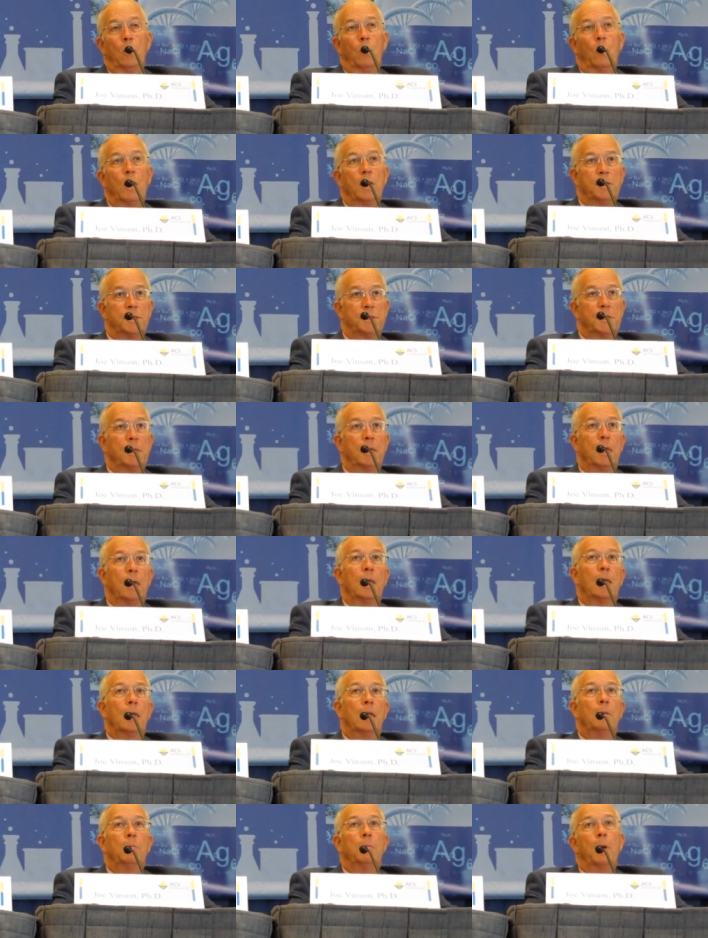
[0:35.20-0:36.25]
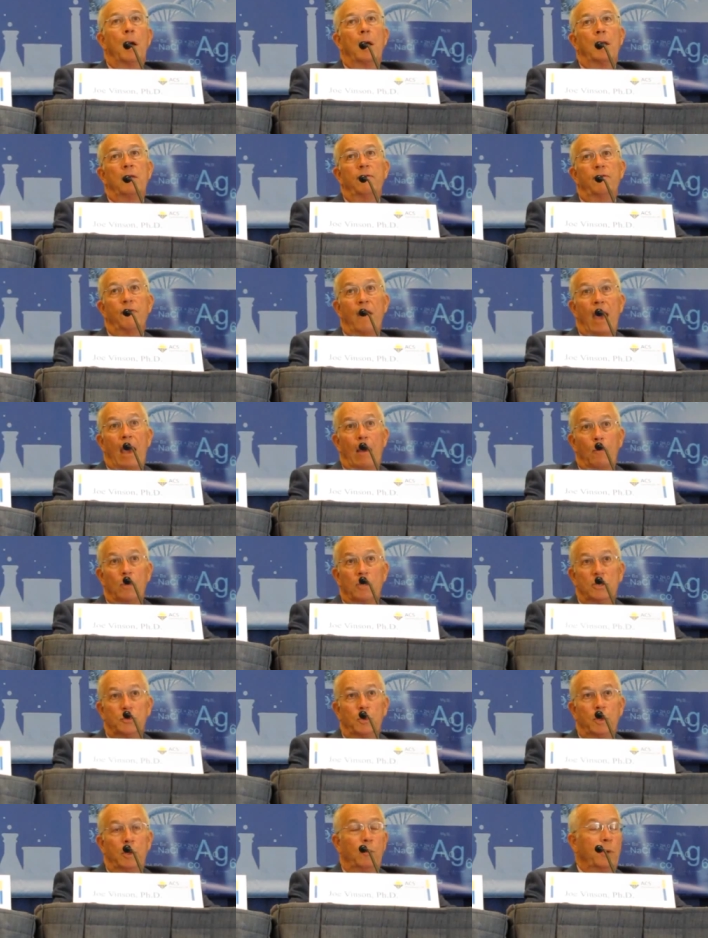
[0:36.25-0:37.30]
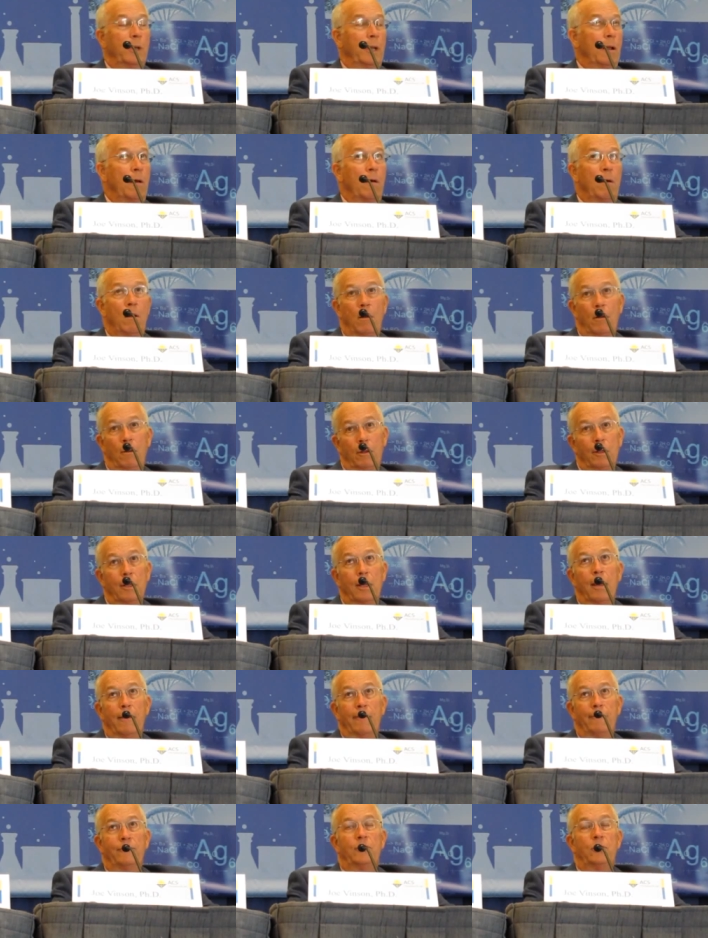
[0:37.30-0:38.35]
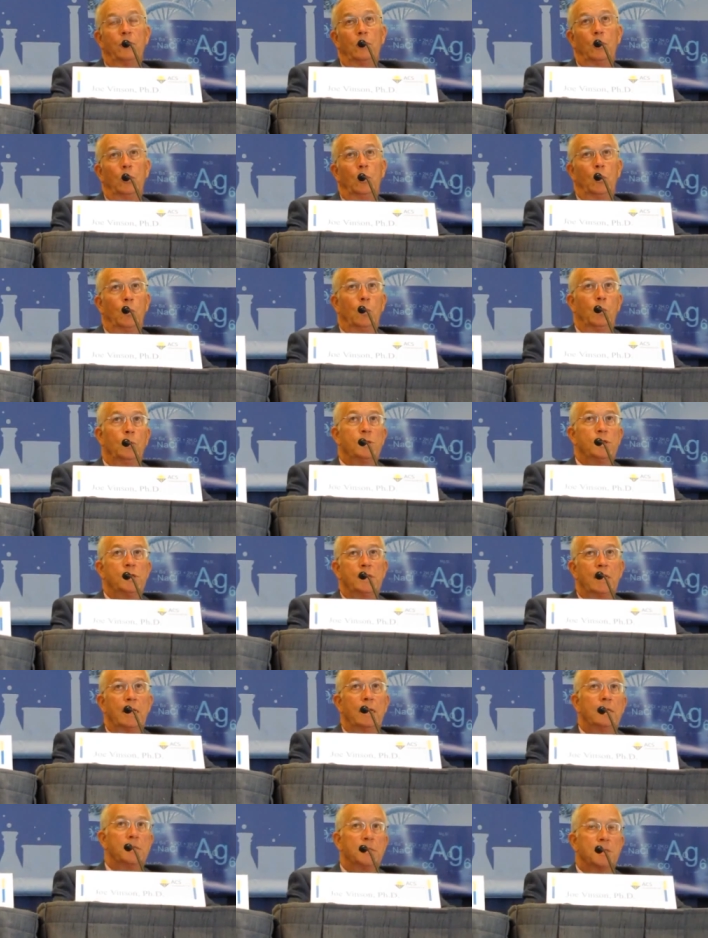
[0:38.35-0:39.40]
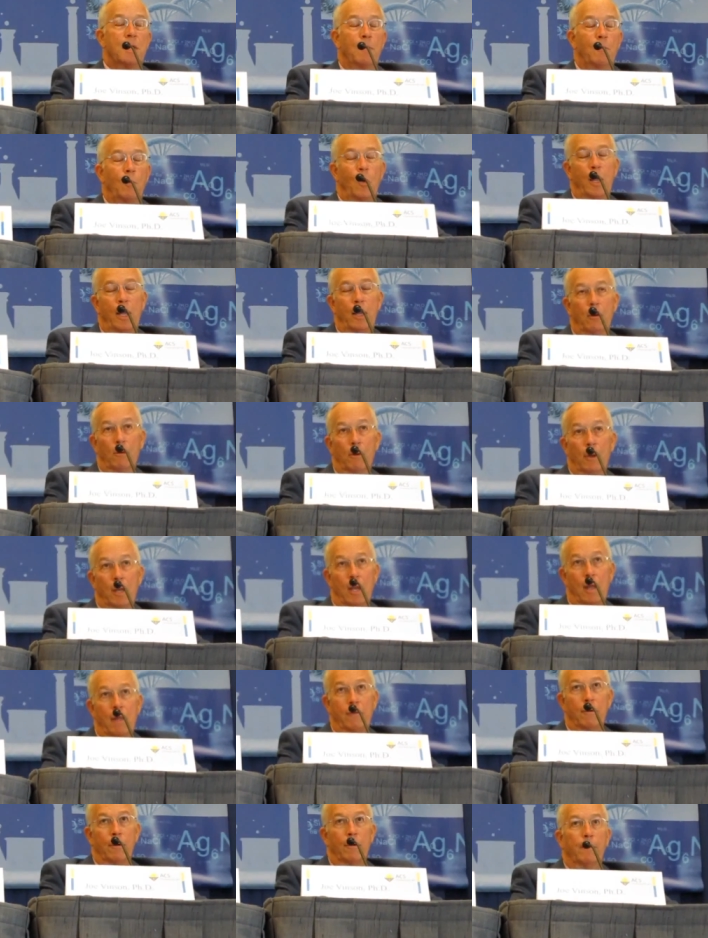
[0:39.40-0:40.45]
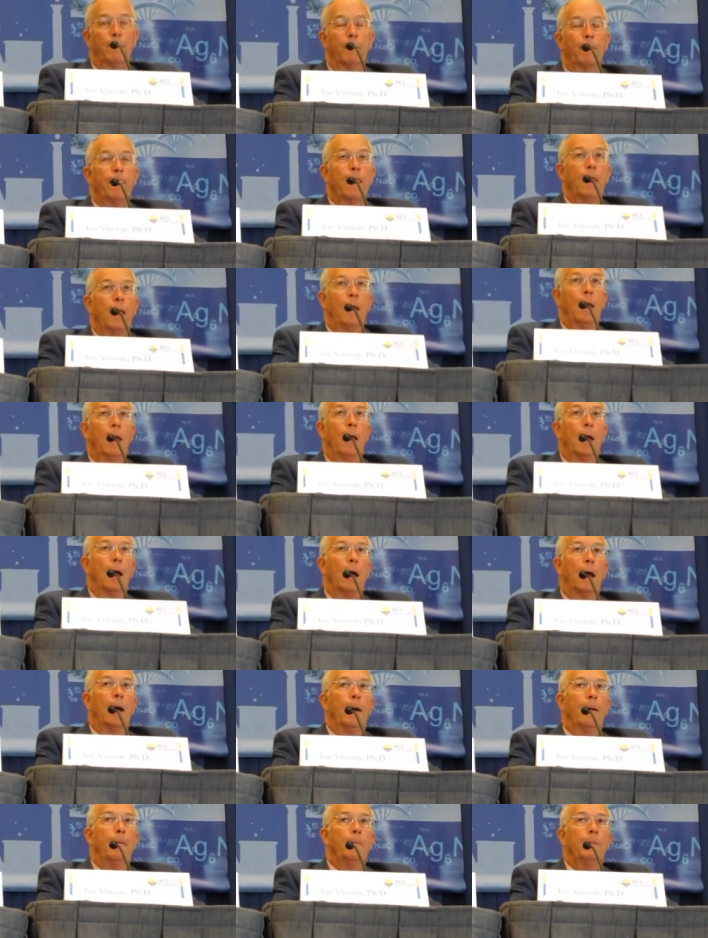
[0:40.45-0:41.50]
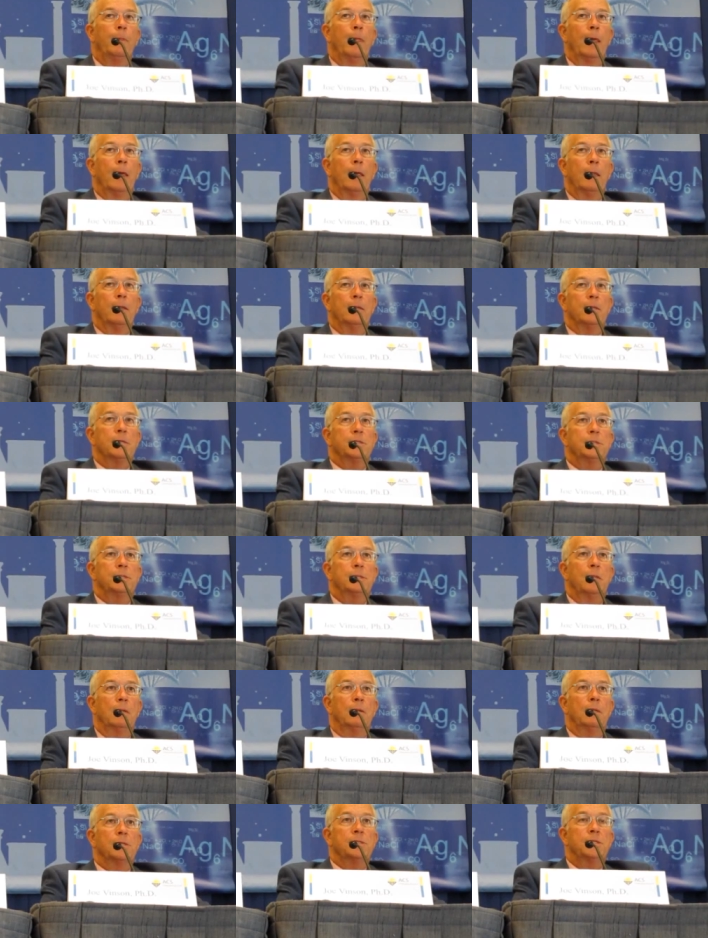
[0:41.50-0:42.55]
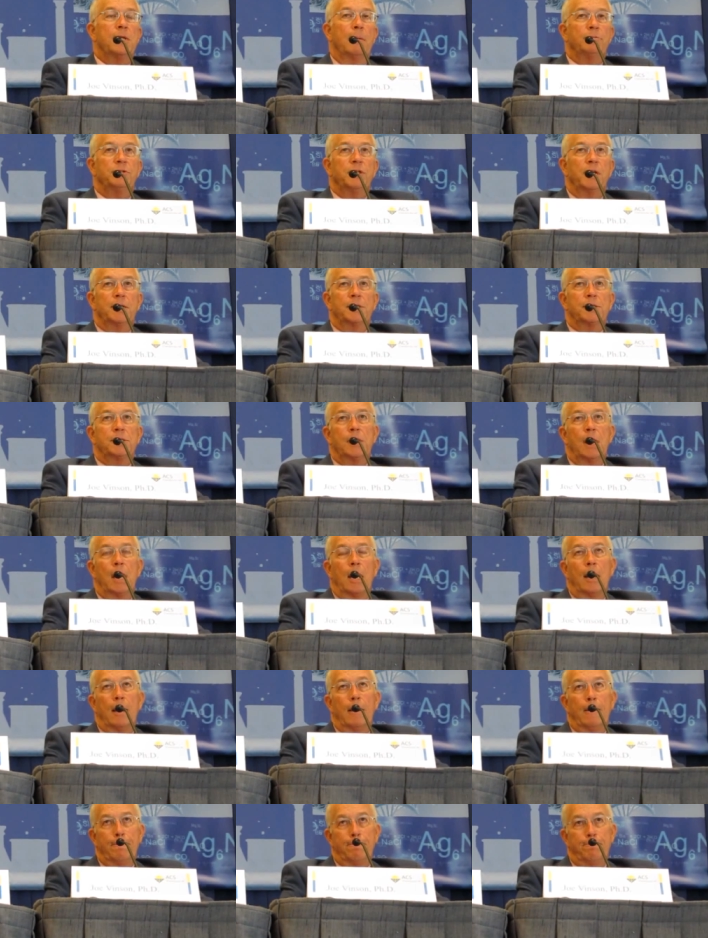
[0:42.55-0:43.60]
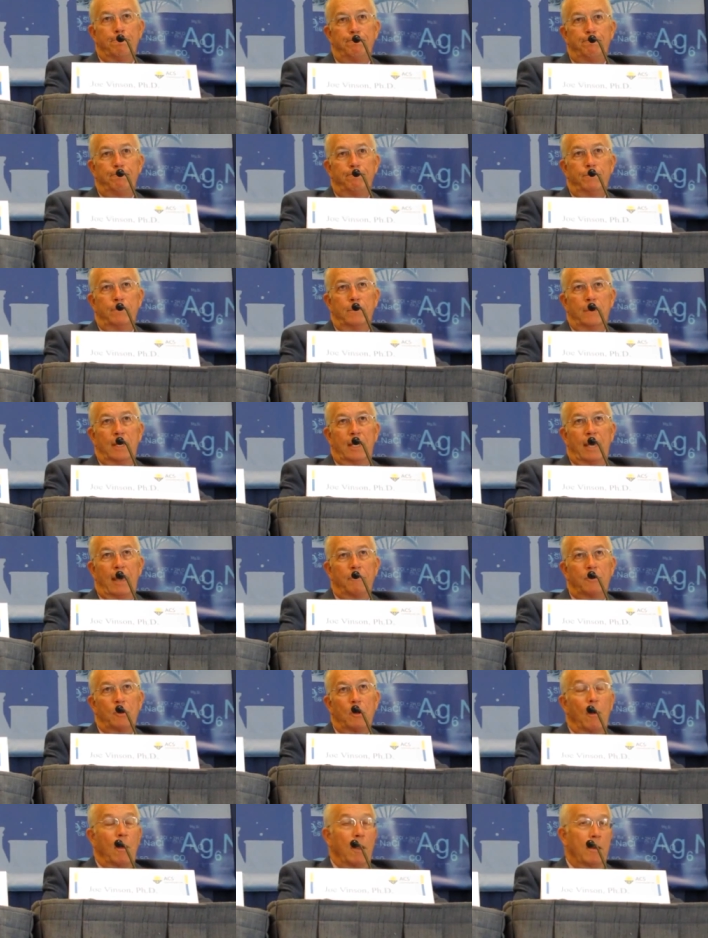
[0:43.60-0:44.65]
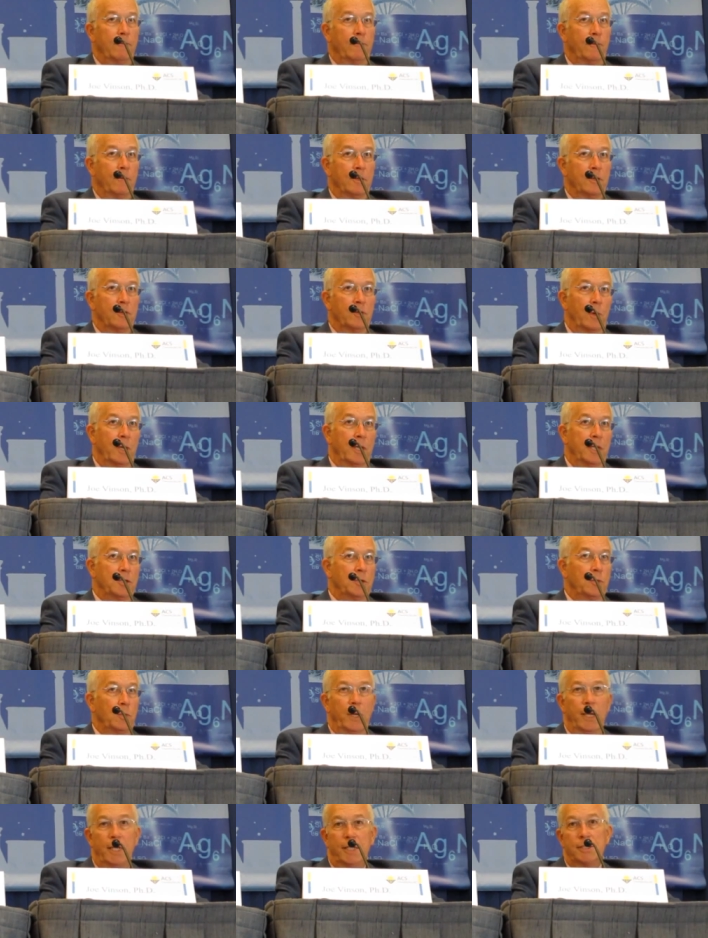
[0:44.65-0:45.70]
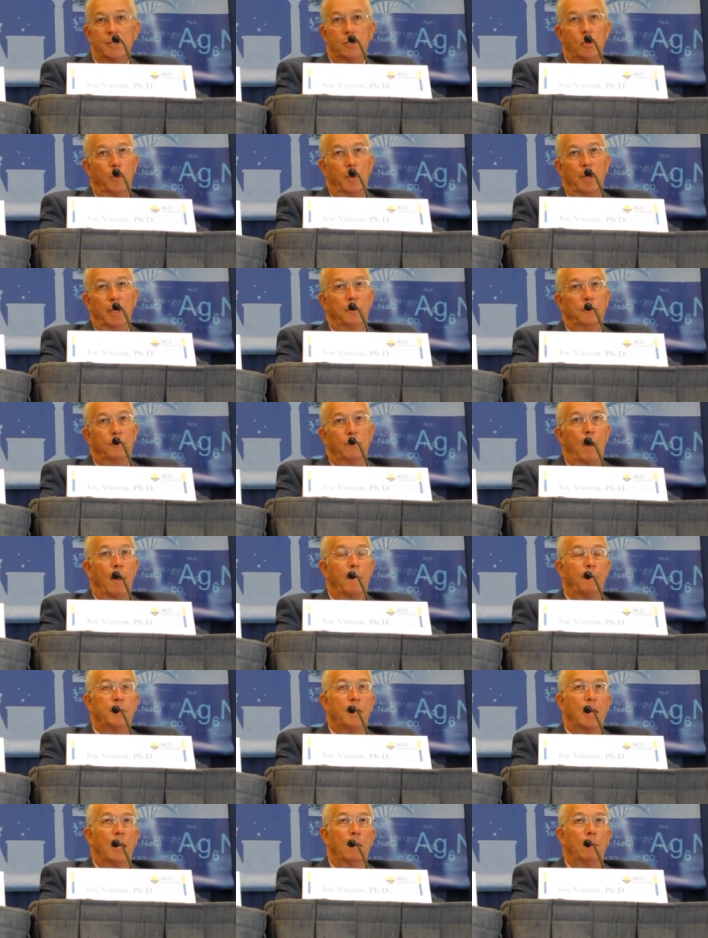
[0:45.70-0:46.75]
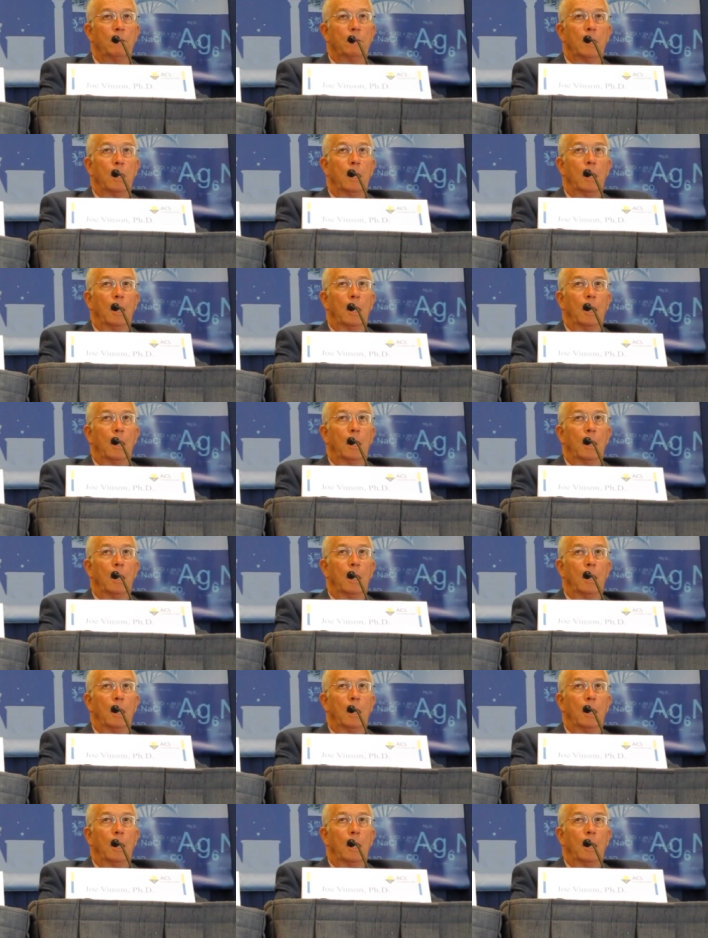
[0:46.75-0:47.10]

was in body fat, which we would all love to lose in some way or another. Uh, this, the subjects um, kept on for the 22 weeks. Nobody dropped out.